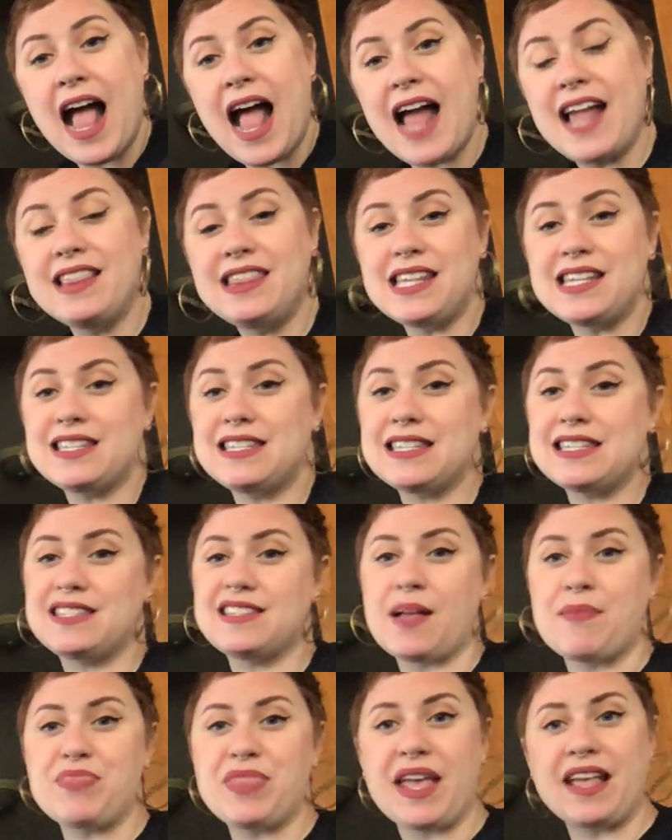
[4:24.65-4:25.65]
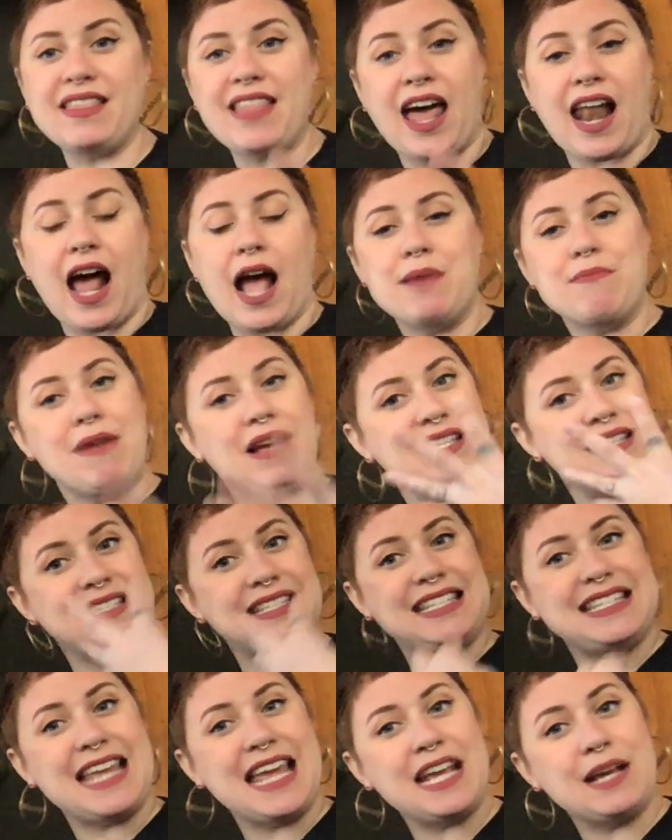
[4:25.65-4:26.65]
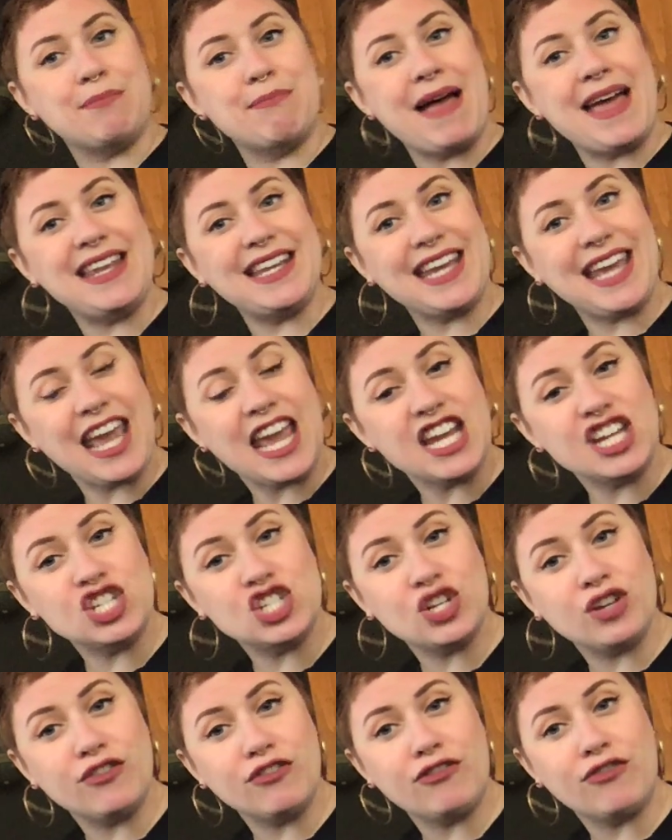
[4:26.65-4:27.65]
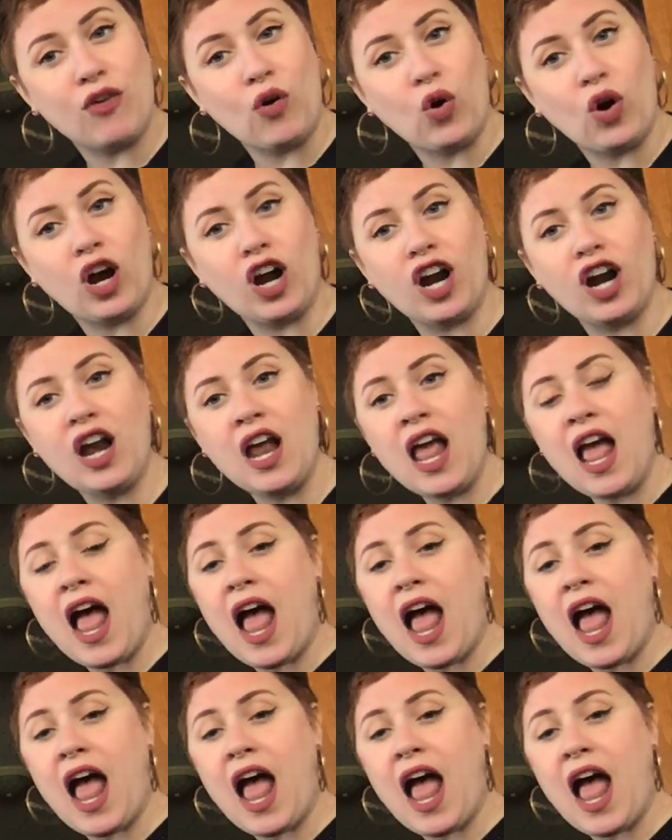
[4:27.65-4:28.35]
And this is something that I must take medication for